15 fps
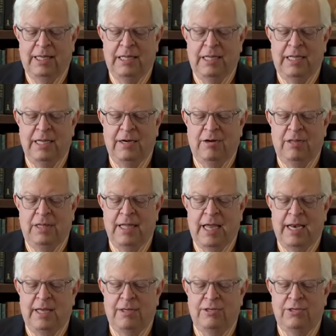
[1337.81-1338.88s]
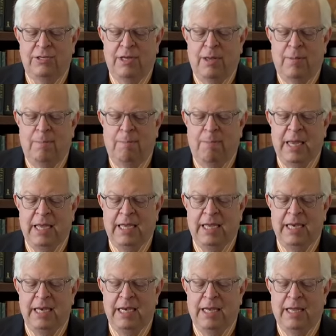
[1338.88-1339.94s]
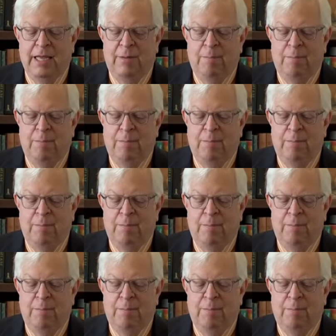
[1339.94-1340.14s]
Dear Dennis, Megan,